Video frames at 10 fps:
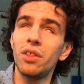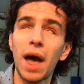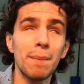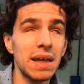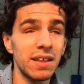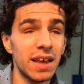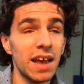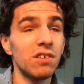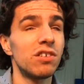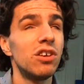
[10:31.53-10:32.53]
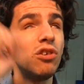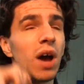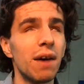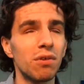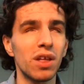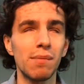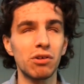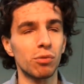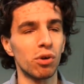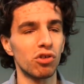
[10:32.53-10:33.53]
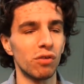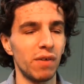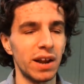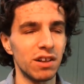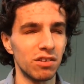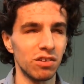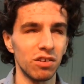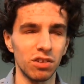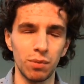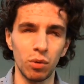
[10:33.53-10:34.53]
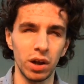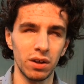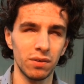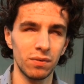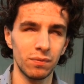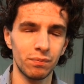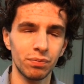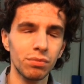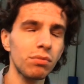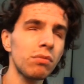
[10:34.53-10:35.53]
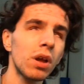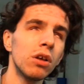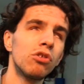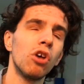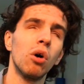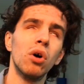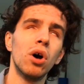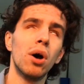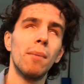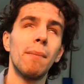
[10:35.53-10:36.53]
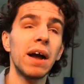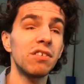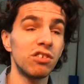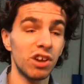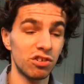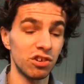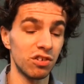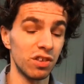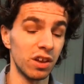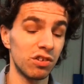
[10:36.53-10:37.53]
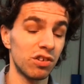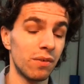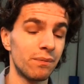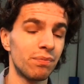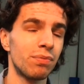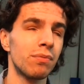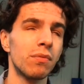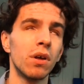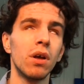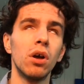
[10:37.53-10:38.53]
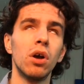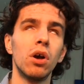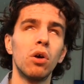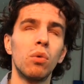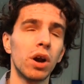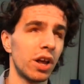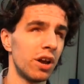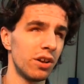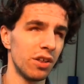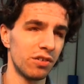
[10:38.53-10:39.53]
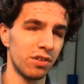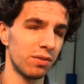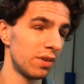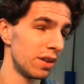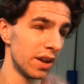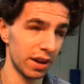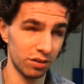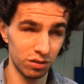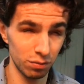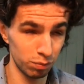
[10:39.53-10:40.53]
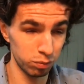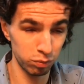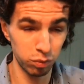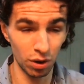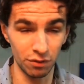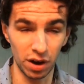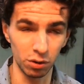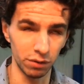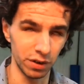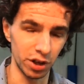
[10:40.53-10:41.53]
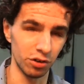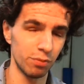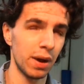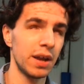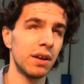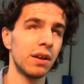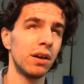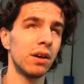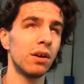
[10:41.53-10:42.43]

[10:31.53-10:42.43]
that being the case, you have to think about your personal finances in the same way. So, my suggestion is this. We're going to get into this in the next one of the following videos, but